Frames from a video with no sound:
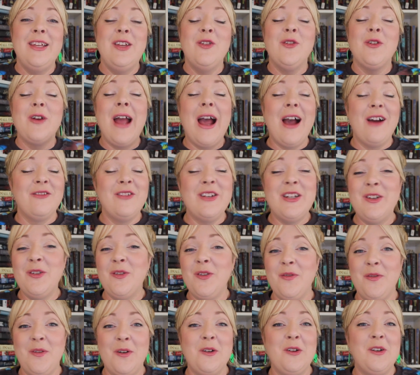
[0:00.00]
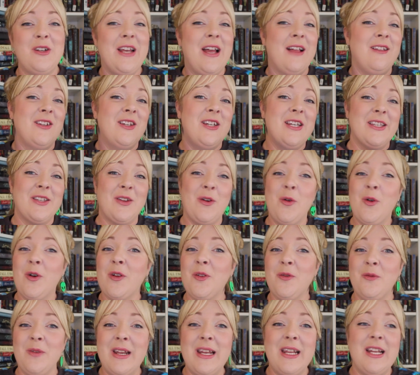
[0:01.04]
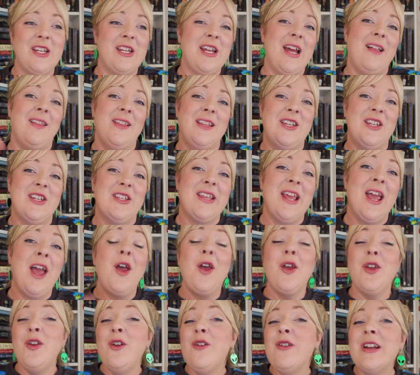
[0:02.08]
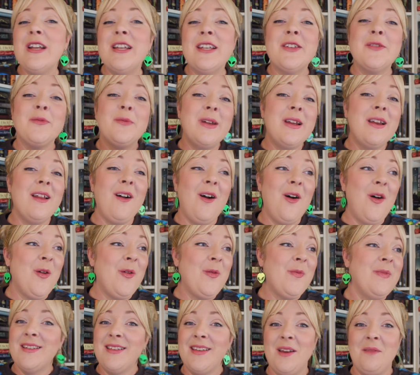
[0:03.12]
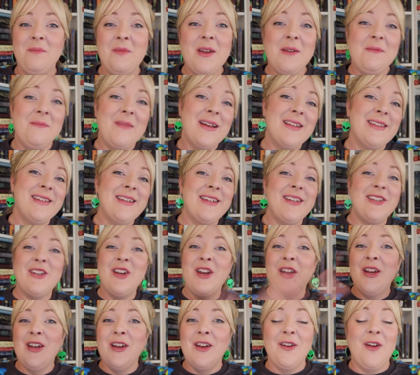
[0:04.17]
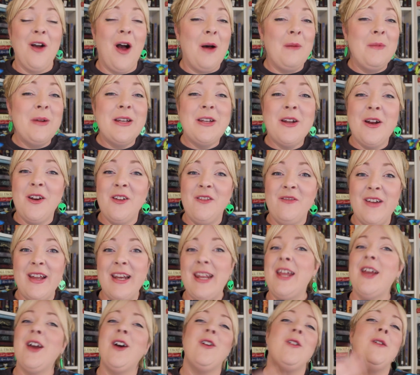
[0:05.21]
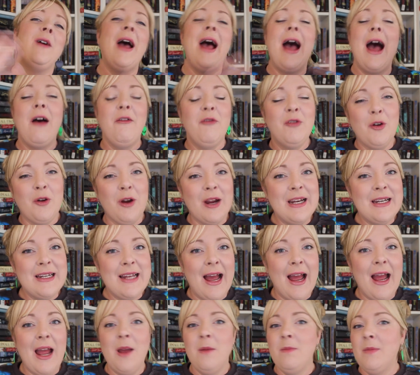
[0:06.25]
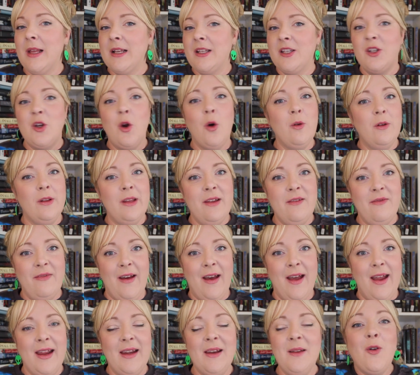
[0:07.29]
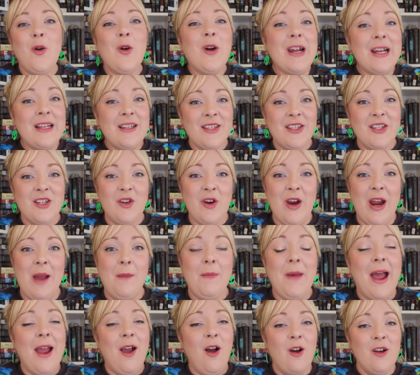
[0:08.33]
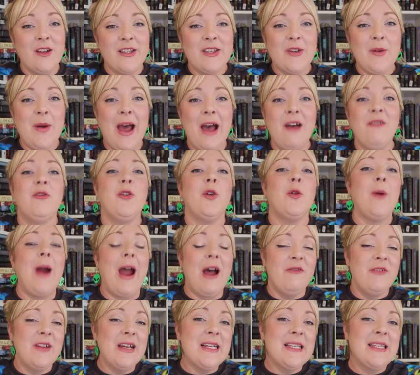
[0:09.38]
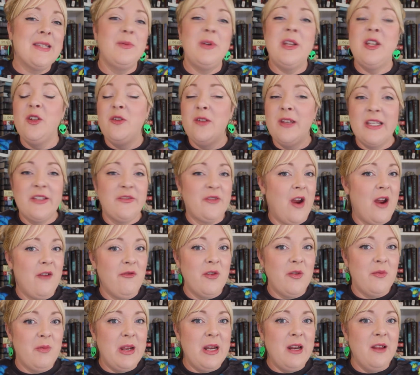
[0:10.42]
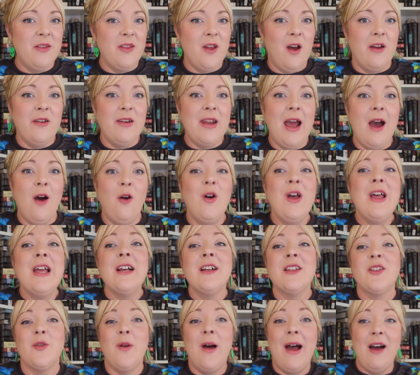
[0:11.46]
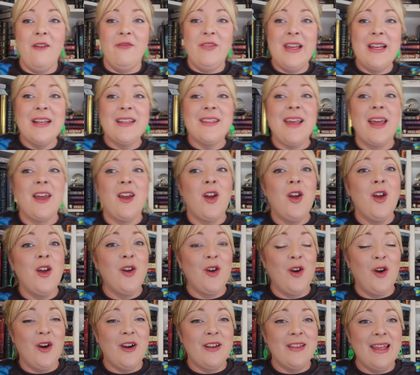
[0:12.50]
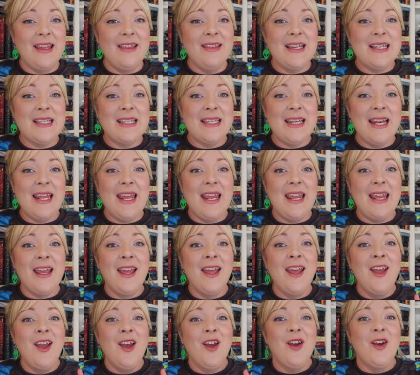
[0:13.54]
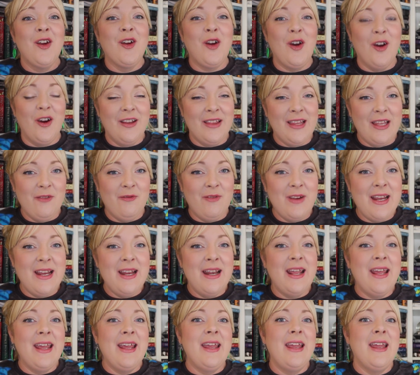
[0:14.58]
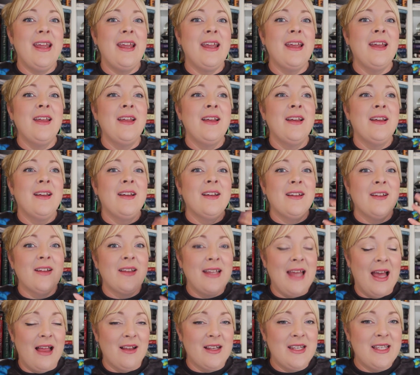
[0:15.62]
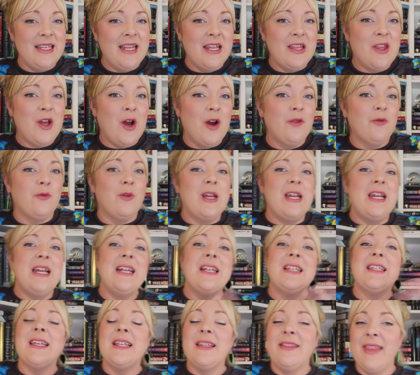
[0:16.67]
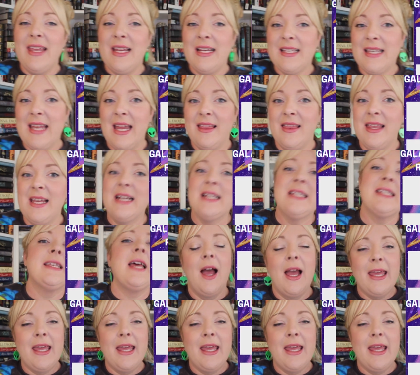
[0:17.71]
You don't have to do the photo challenges or the reading challenges. You can just read at home, send me a message, comment on a video, have a great time. That's totally fine. For Instagram, I also have graphics. We do this for every readathon now. So we'll have things like currently listening, currently reading, Galaxyathon reads and things like this.